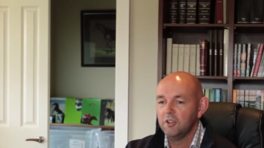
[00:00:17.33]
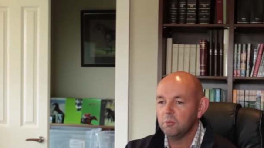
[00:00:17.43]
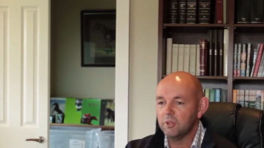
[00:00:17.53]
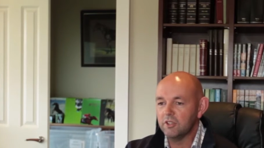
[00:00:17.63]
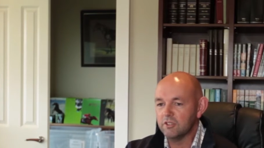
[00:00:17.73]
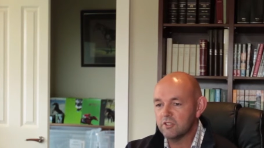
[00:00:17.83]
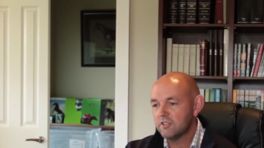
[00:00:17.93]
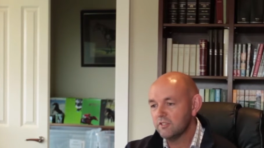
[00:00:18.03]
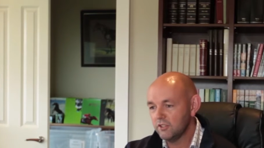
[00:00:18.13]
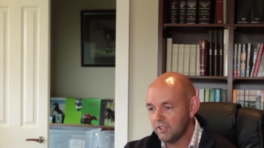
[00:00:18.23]
whether
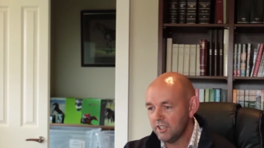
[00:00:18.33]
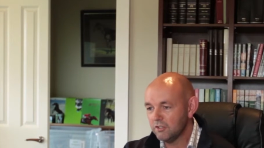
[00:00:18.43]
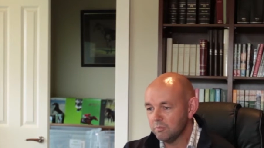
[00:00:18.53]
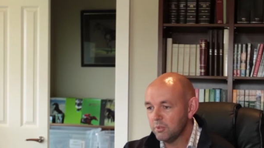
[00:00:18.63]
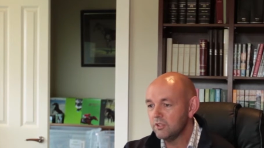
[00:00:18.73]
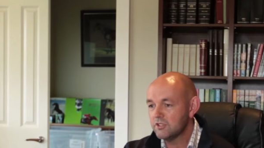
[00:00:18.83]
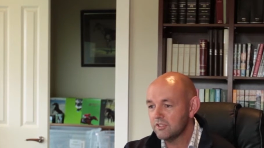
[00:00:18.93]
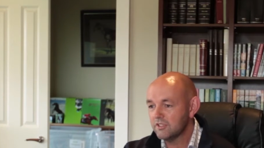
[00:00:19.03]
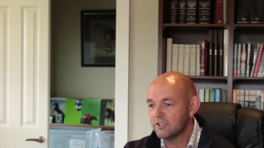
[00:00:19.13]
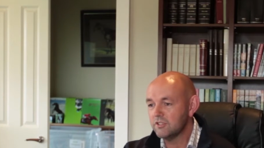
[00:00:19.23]
it's you're here in
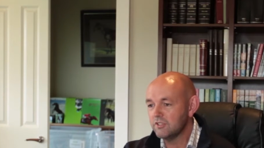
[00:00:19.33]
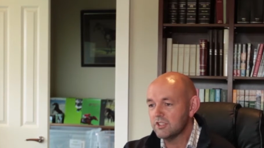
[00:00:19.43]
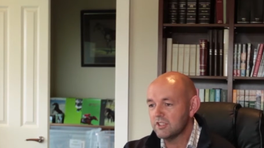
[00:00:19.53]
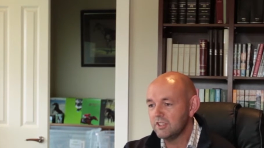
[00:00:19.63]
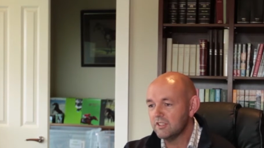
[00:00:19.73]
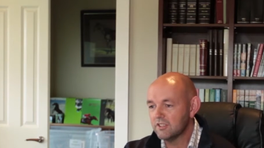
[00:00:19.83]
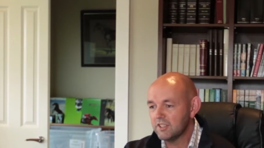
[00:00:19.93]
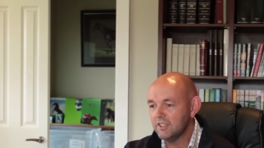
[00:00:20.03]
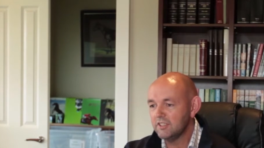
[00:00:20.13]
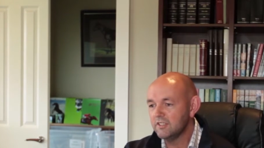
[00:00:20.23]
person because you've just seen the
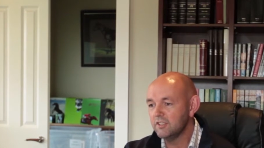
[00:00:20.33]
stallion,